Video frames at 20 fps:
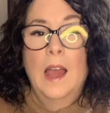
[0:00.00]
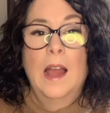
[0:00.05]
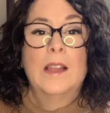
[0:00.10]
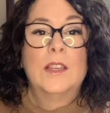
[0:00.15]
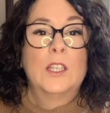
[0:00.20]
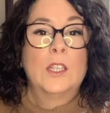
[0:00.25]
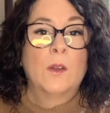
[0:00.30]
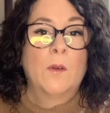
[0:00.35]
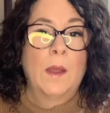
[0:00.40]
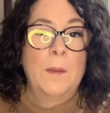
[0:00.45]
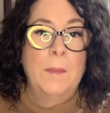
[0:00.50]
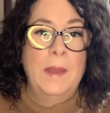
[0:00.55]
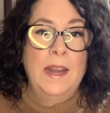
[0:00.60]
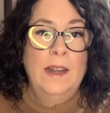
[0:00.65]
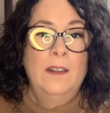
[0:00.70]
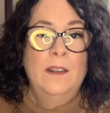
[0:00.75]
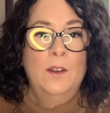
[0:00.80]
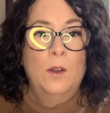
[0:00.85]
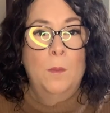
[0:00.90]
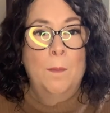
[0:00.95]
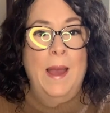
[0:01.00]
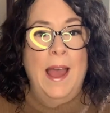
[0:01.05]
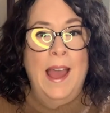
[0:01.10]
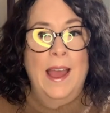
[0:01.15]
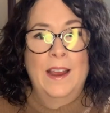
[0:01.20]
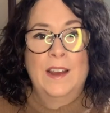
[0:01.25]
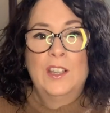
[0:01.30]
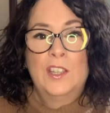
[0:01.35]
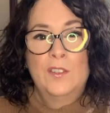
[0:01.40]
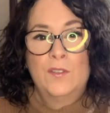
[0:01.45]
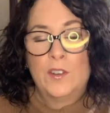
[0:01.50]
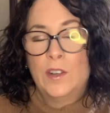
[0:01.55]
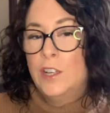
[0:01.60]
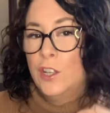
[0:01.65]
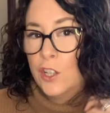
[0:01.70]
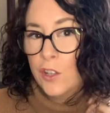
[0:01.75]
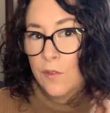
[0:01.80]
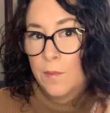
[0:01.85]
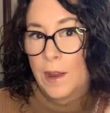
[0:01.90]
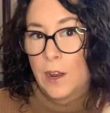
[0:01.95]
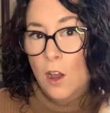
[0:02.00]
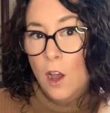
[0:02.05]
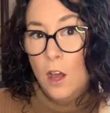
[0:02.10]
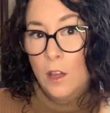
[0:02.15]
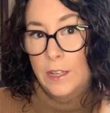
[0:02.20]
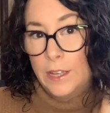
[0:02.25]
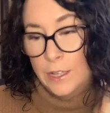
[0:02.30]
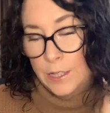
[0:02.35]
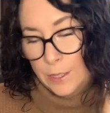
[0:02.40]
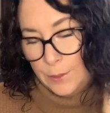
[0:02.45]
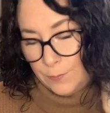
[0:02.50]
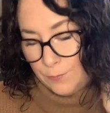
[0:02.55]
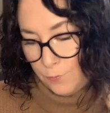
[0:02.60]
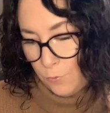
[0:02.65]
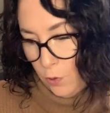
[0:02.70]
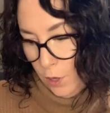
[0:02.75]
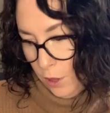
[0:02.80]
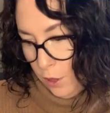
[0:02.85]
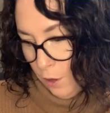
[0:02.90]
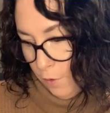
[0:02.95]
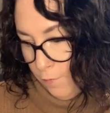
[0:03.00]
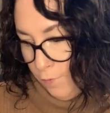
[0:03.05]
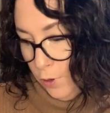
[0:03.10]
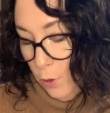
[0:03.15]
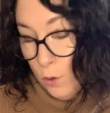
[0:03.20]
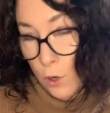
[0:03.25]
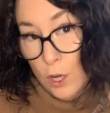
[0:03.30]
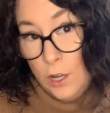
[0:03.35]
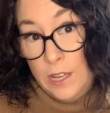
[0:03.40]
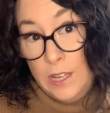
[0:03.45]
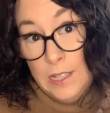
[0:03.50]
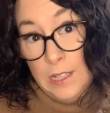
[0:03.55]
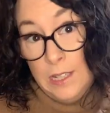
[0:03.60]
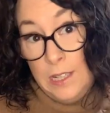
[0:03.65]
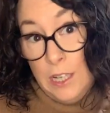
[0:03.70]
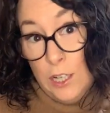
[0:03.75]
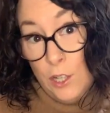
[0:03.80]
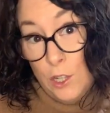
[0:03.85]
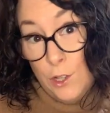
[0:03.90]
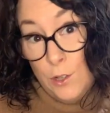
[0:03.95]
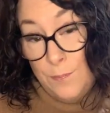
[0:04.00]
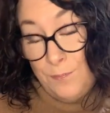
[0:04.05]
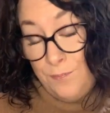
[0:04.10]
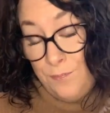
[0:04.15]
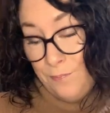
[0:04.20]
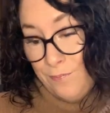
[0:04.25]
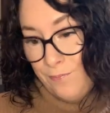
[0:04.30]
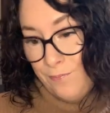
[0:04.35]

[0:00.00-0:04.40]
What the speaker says: And so I made little bags for each of my colleagues with a few cookies in each.